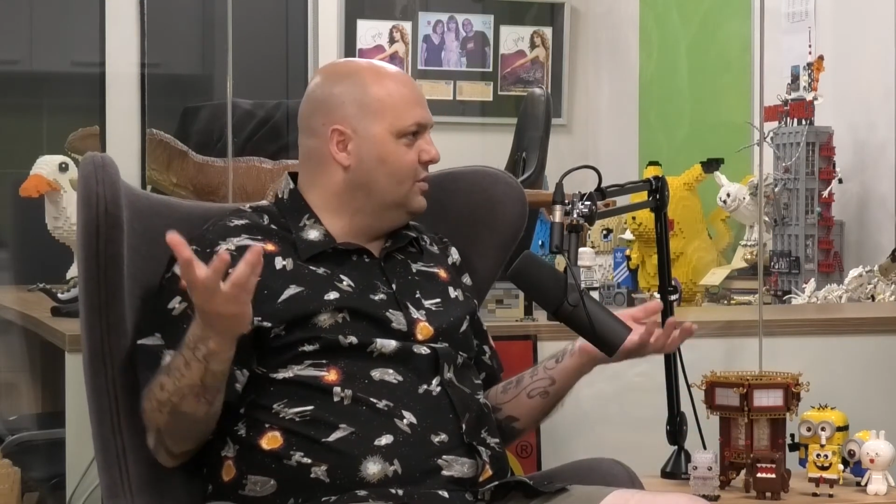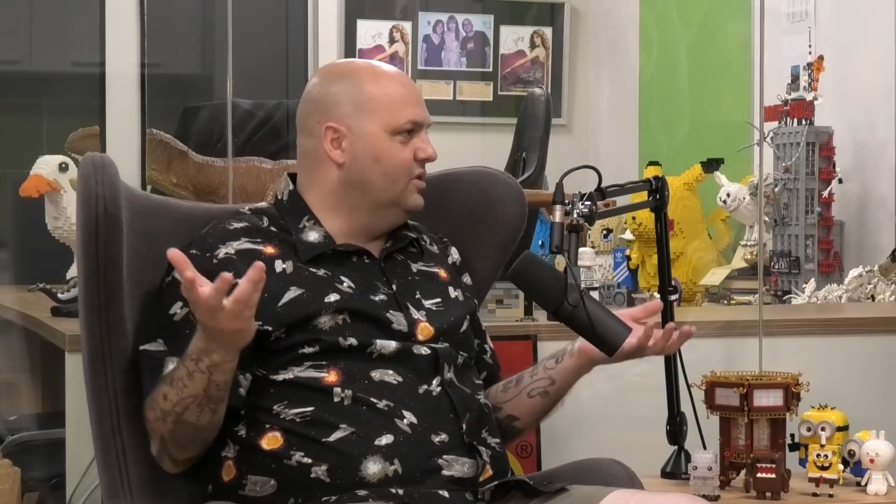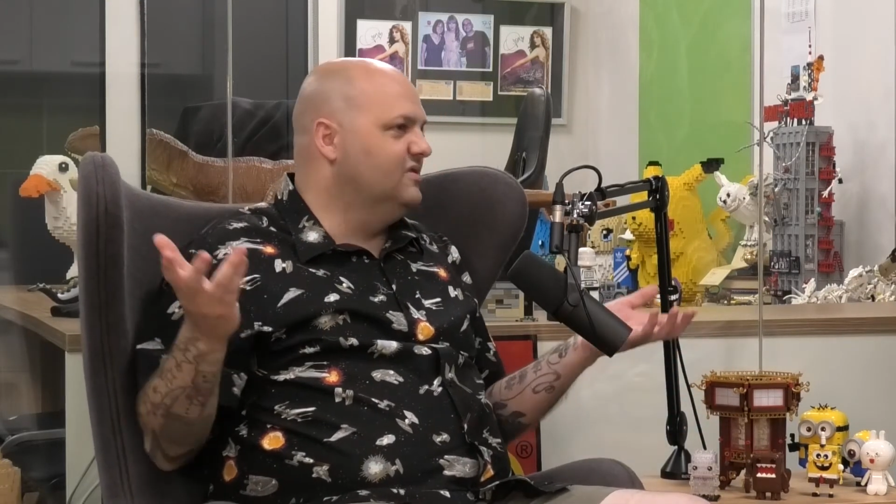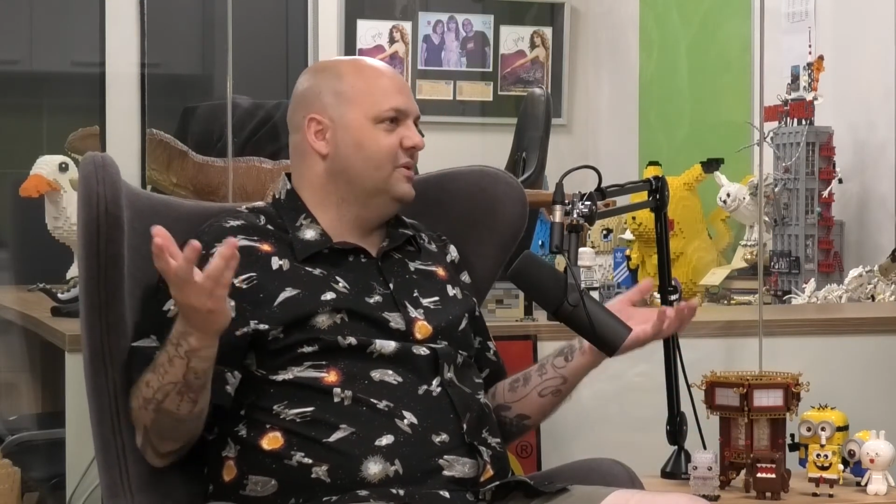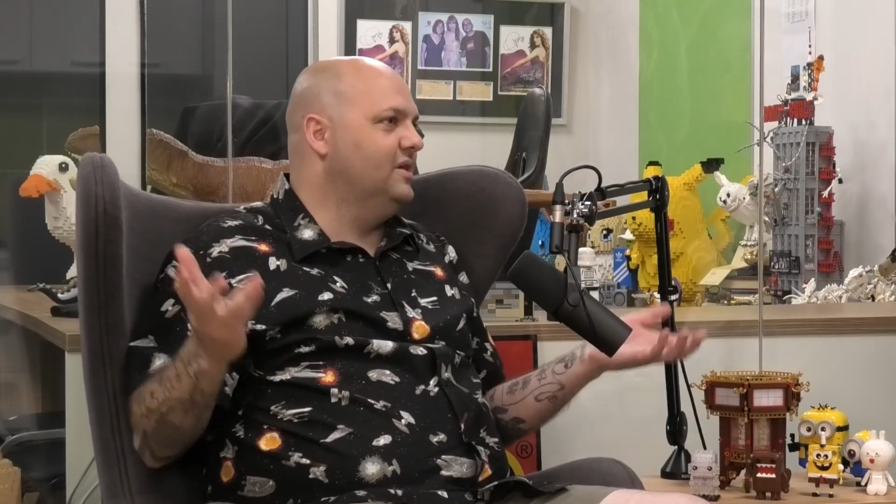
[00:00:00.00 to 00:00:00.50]

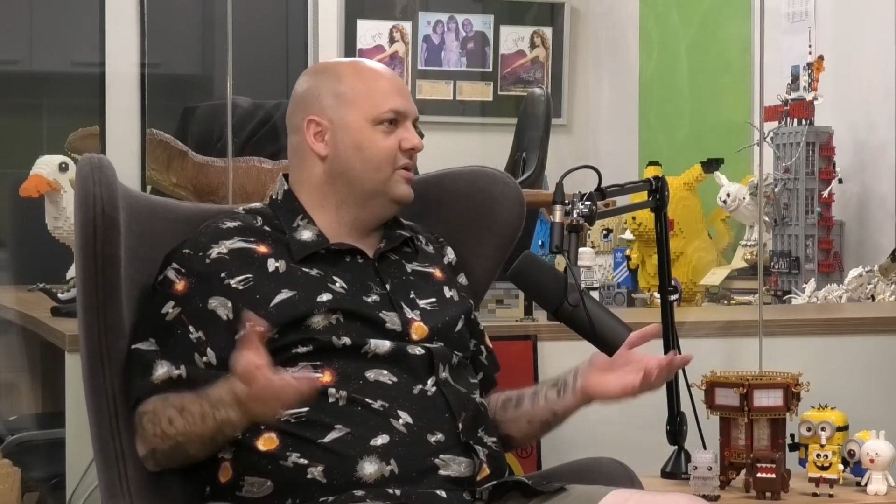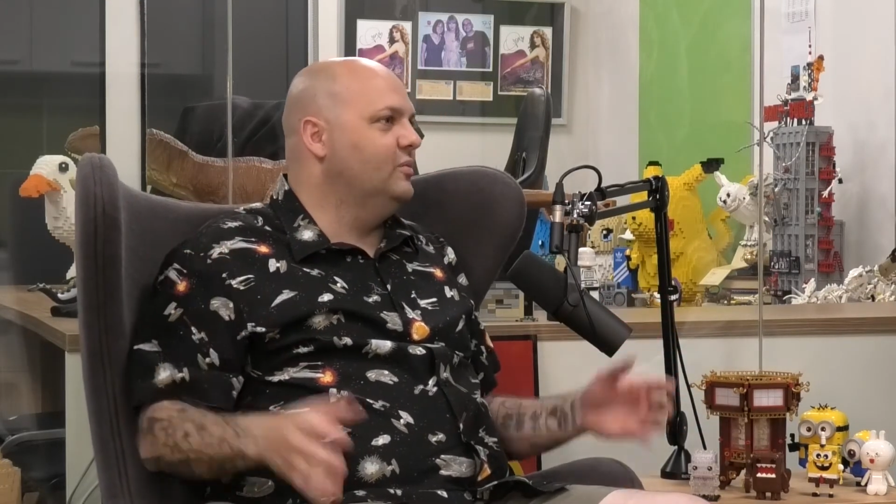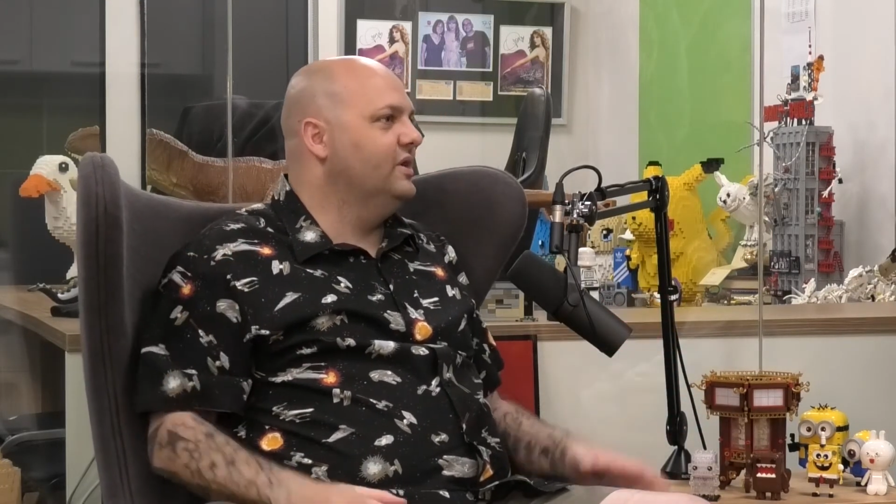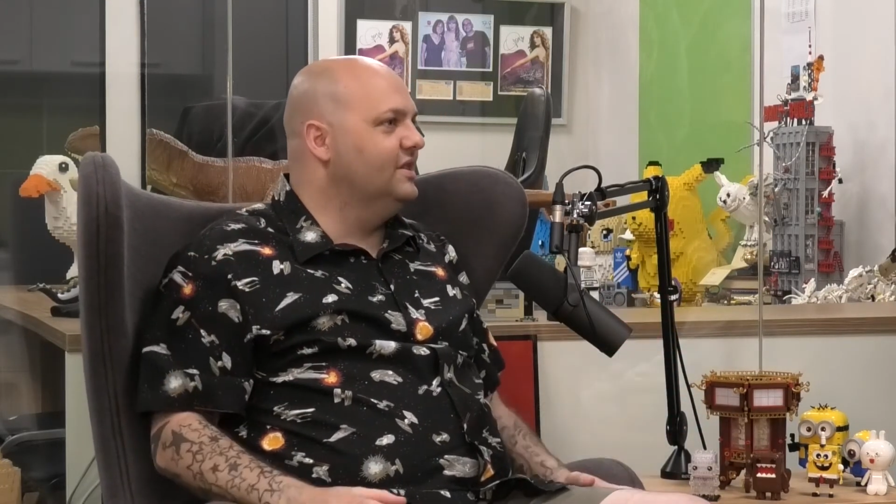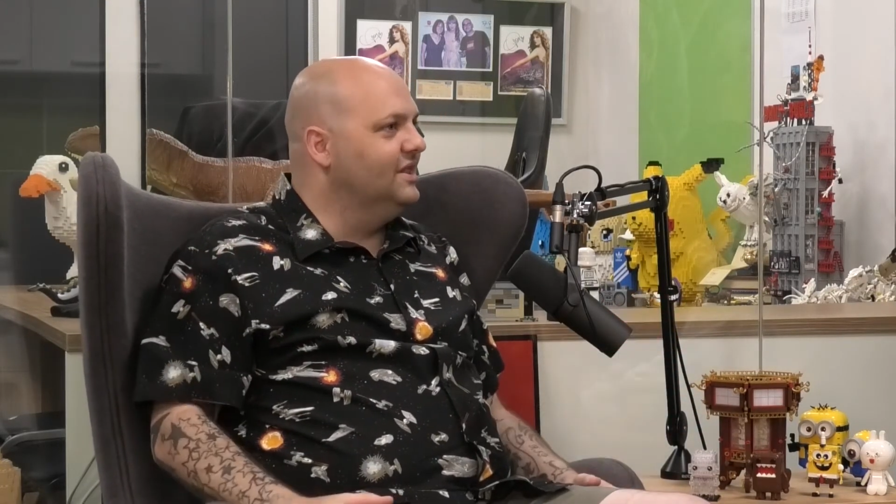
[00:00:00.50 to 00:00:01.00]
world's been a
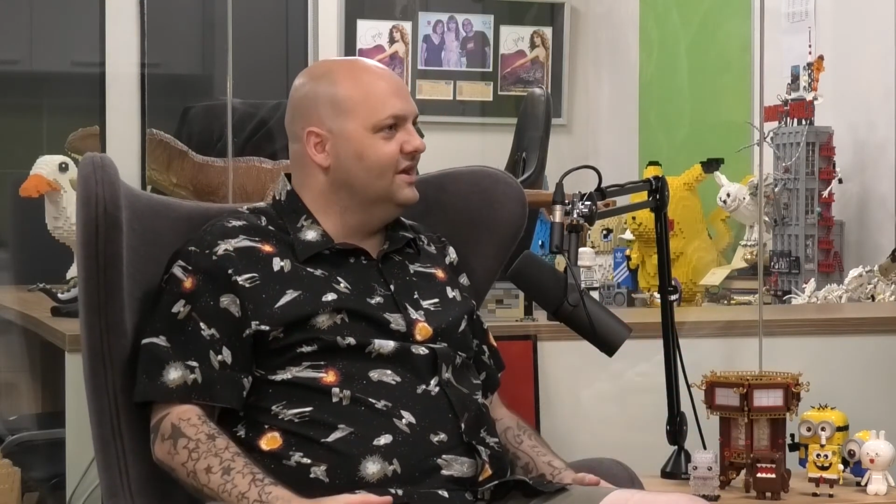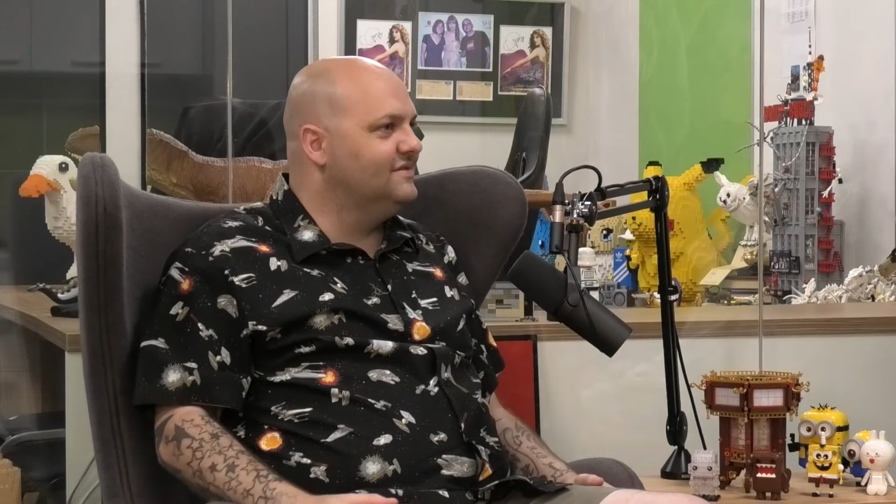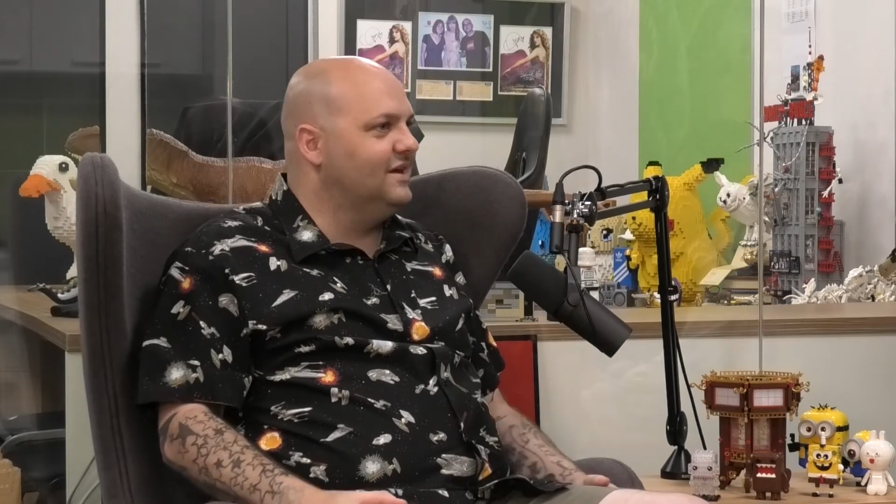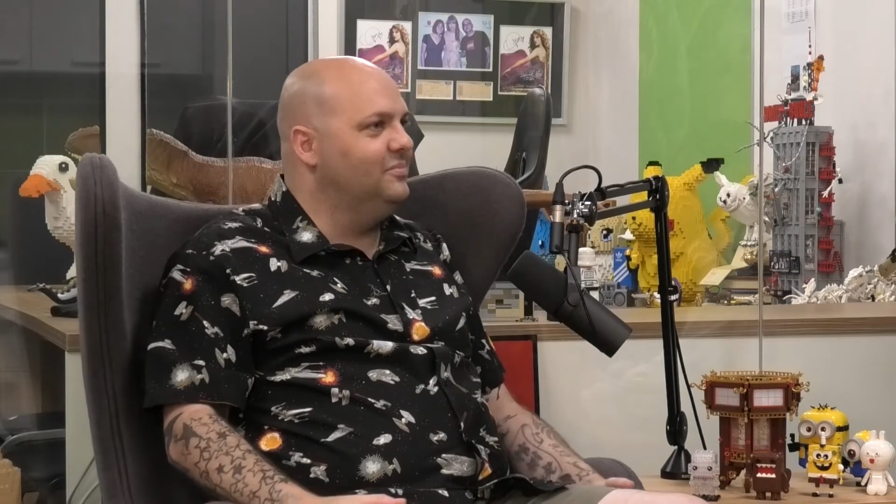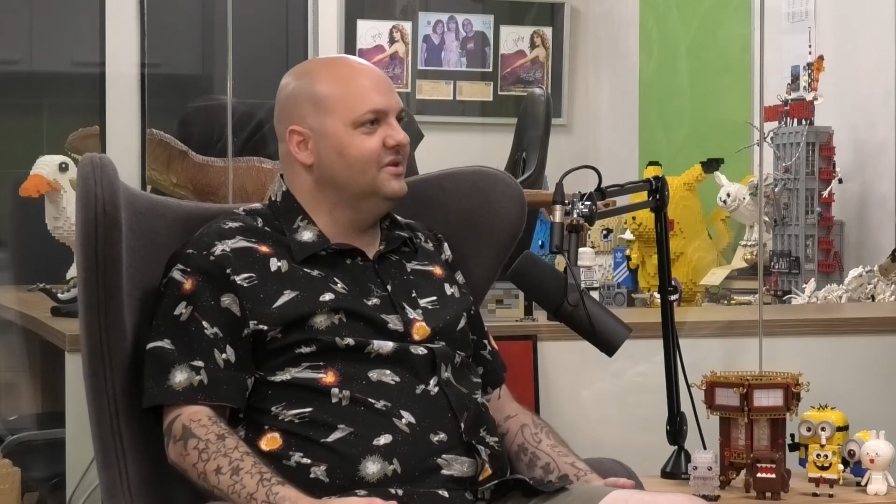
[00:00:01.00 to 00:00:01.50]
bit weird the
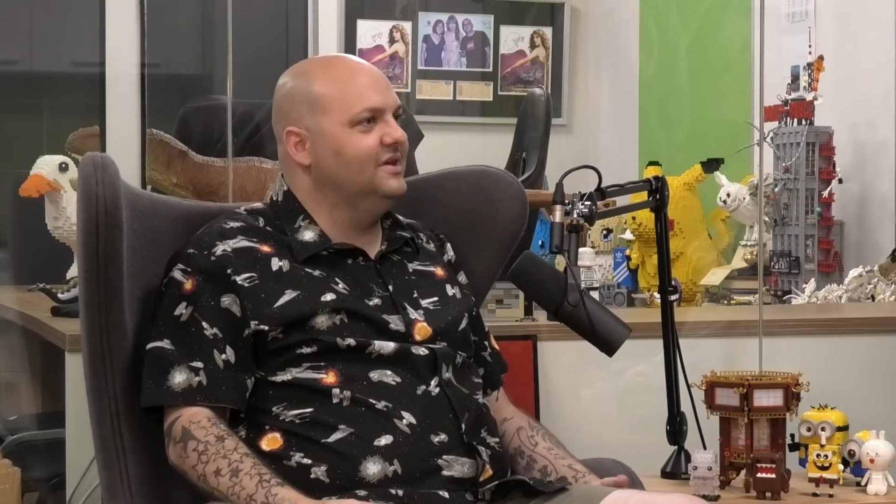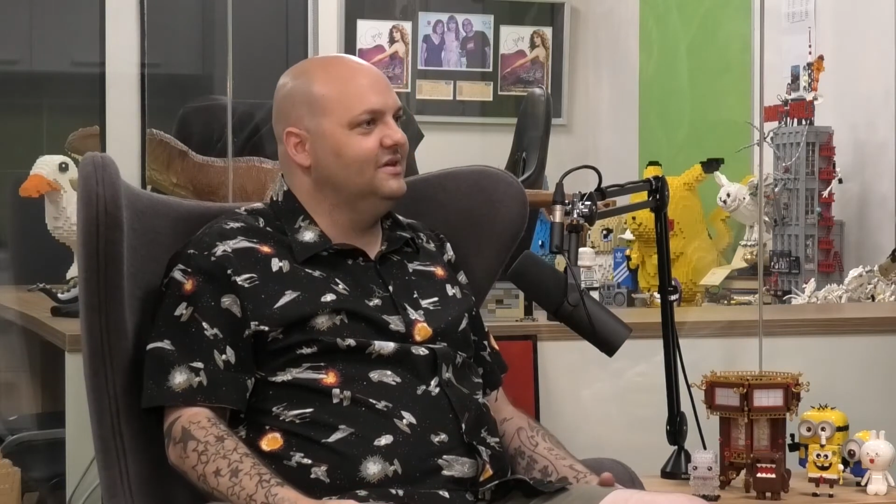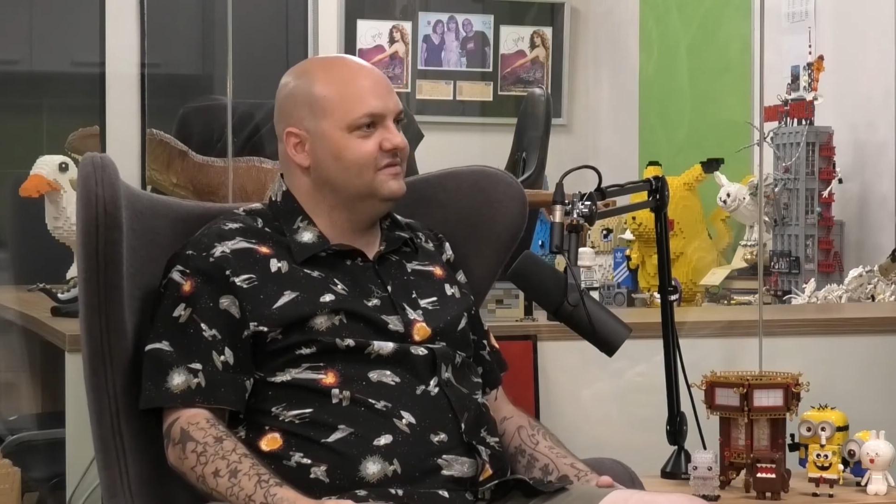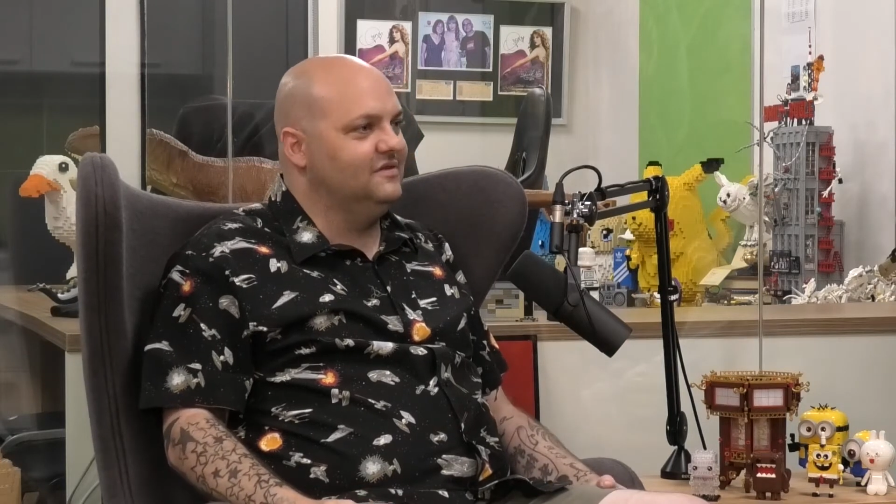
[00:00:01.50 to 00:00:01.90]
last couple of years.